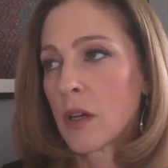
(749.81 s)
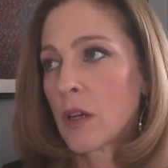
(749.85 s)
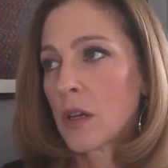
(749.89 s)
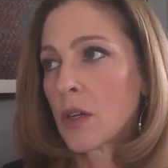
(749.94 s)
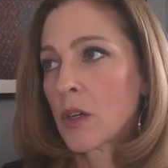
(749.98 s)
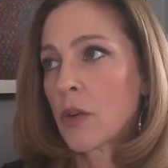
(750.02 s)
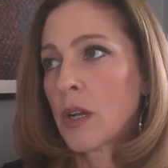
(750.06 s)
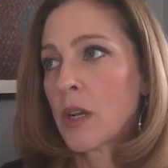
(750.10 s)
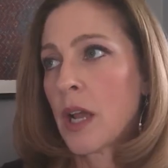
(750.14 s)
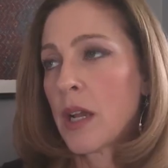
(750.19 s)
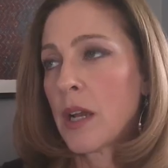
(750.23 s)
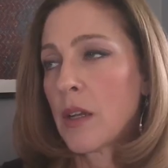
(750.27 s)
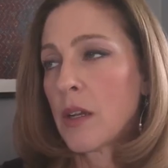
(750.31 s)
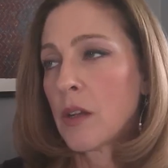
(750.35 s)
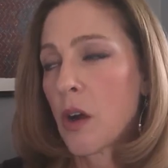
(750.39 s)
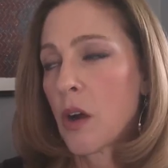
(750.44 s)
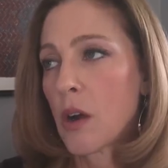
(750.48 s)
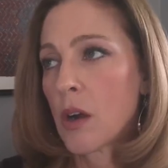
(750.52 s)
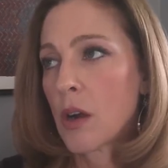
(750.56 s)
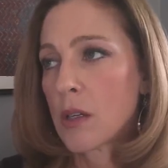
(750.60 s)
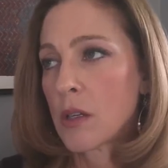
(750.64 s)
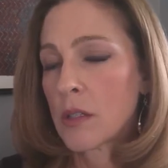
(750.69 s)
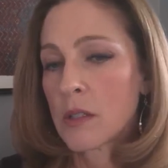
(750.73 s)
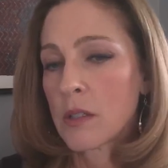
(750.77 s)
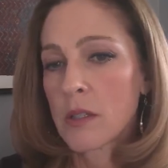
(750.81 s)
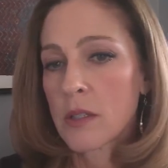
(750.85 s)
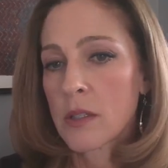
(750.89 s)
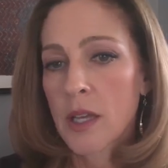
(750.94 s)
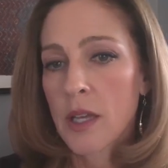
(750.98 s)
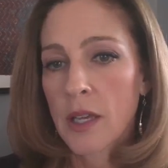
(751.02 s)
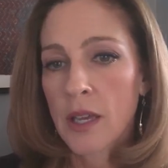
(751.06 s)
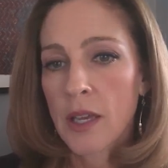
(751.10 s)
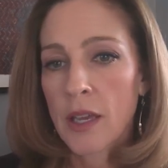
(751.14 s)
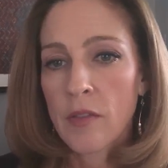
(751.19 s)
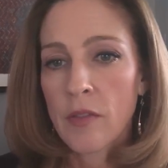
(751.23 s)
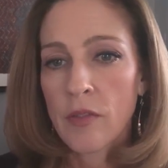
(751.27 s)
create gardens
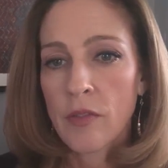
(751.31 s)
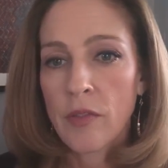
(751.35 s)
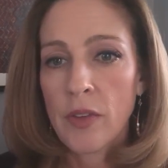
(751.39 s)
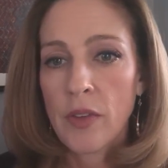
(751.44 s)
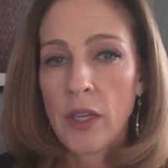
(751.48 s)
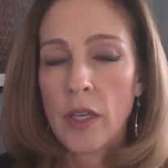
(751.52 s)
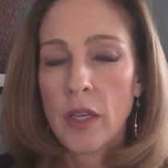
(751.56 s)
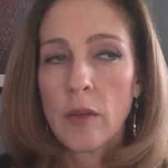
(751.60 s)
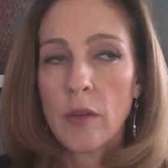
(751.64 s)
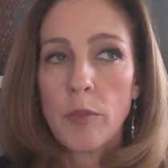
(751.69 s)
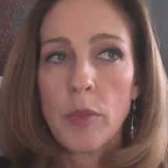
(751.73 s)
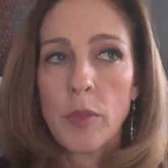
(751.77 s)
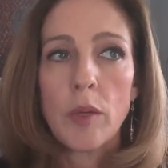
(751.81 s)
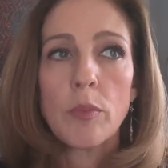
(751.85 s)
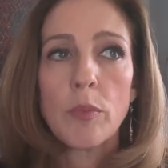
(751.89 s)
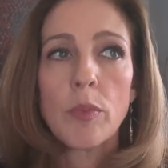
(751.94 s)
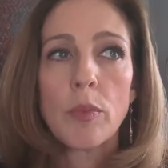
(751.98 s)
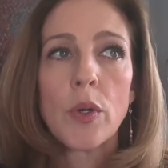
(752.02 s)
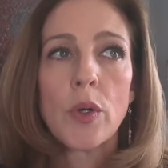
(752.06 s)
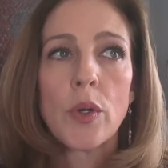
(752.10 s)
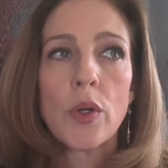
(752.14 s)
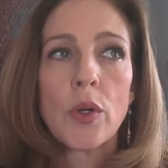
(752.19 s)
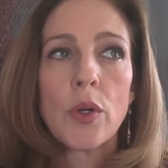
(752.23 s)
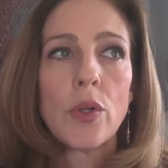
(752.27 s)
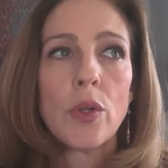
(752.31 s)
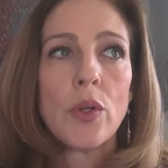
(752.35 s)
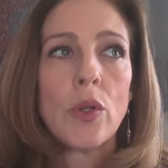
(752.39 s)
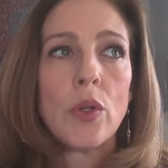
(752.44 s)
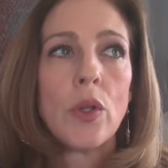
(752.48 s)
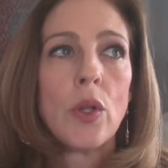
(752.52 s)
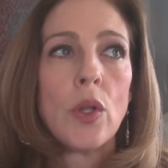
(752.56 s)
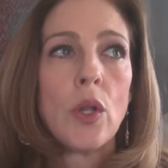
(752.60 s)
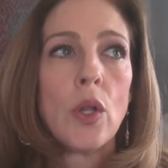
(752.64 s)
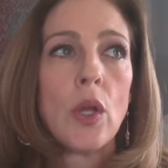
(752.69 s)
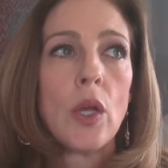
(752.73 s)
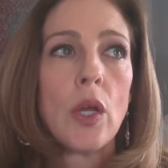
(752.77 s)
that can feed people
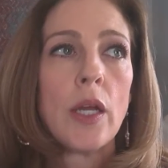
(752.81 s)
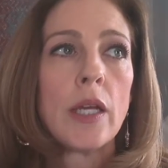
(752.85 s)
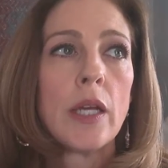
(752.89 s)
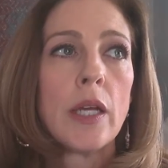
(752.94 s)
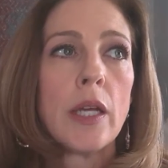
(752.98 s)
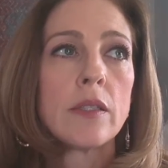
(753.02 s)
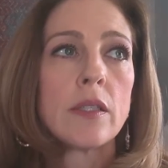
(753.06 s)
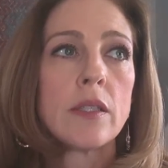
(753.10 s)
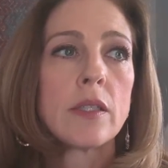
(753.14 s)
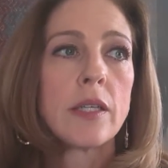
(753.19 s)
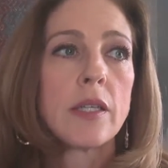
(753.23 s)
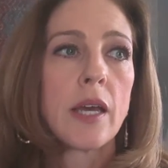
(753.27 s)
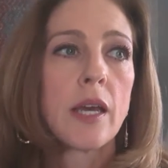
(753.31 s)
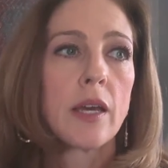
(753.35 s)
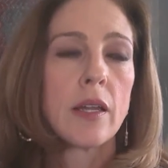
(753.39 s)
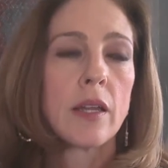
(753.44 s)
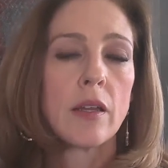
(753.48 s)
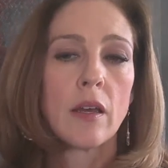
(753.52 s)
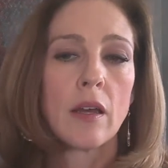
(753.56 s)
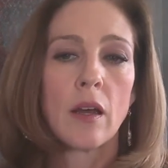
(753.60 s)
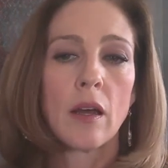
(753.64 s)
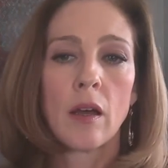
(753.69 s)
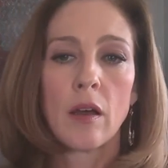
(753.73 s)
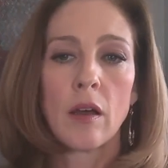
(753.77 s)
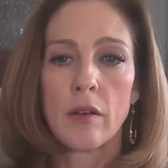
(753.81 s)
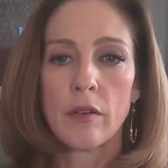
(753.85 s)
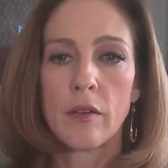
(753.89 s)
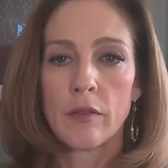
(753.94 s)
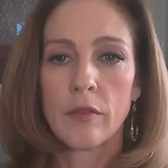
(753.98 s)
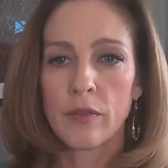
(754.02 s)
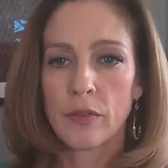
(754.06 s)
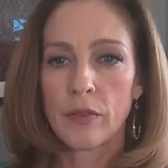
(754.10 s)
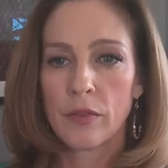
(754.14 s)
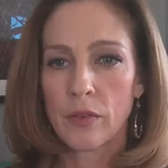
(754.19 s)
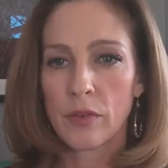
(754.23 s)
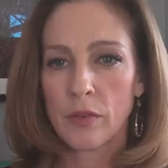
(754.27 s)
instead of
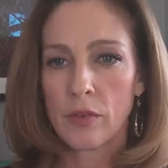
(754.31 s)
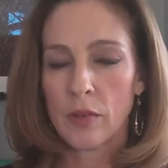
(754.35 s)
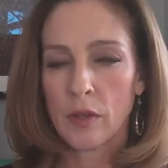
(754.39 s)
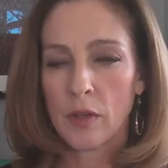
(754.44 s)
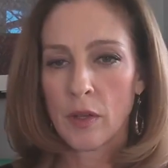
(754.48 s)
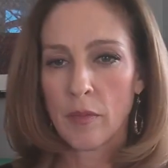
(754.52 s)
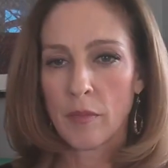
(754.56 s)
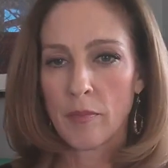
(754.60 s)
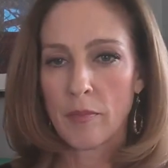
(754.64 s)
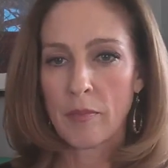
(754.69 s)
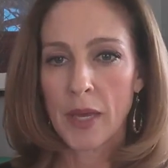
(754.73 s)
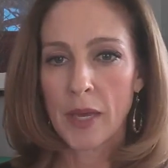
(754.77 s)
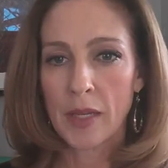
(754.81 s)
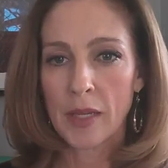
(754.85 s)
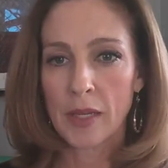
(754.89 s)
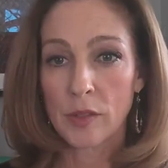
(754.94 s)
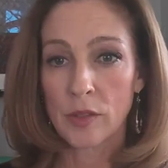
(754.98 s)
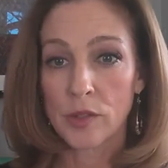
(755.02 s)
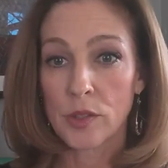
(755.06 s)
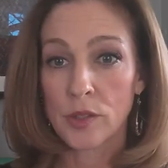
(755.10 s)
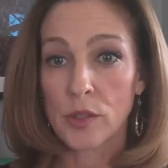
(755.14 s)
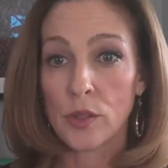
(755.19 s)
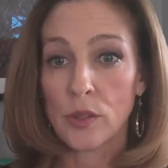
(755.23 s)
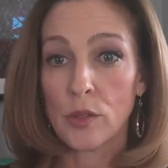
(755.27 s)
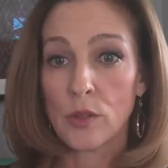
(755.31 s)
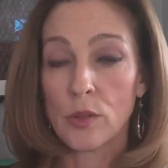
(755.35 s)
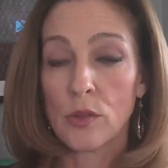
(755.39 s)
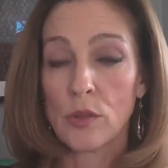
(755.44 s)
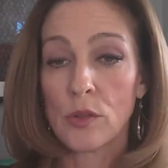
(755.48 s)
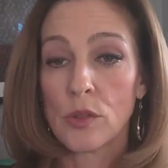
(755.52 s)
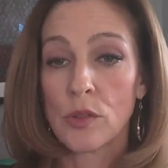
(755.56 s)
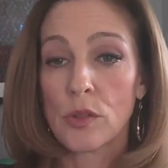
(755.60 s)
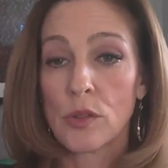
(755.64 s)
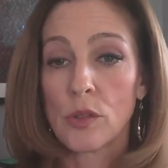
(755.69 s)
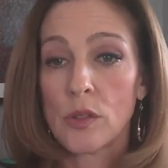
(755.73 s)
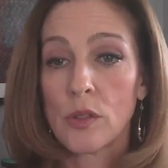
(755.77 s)
metals
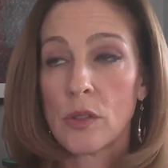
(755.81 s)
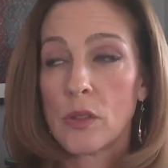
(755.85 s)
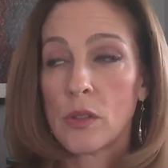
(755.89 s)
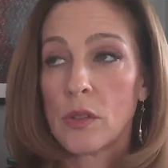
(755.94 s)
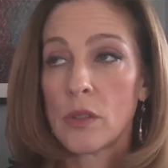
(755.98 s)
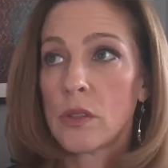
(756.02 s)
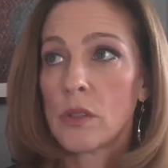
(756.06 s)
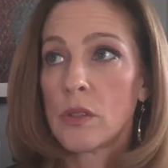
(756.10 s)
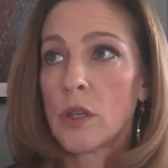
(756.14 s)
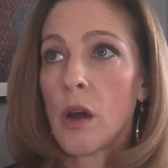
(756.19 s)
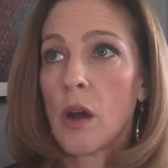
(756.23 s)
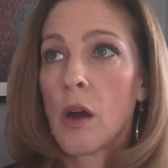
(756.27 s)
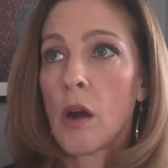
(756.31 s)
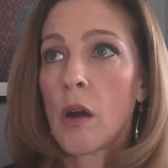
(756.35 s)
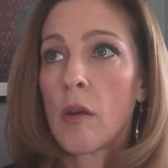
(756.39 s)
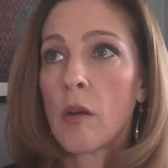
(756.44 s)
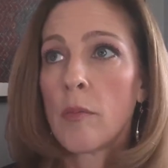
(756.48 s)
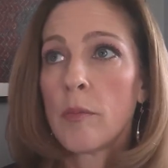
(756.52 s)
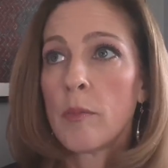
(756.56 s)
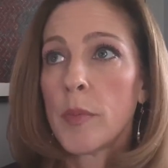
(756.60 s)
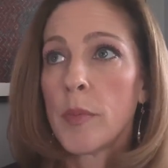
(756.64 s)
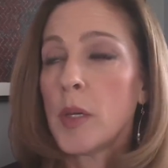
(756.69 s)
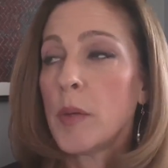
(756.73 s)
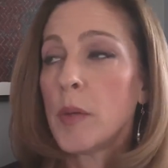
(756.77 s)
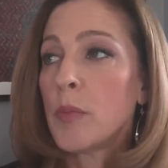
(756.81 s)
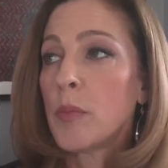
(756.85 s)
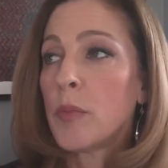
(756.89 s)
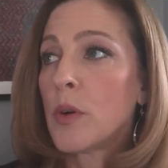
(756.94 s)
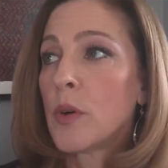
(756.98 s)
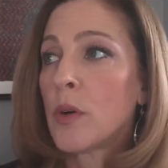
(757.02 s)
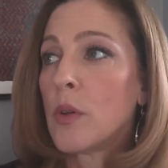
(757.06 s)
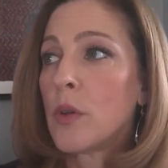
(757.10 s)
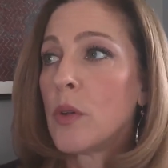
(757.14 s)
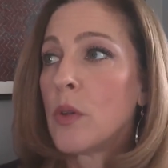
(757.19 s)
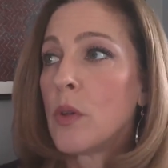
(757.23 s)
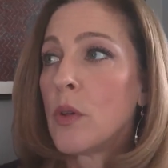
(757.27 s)
used to harm people.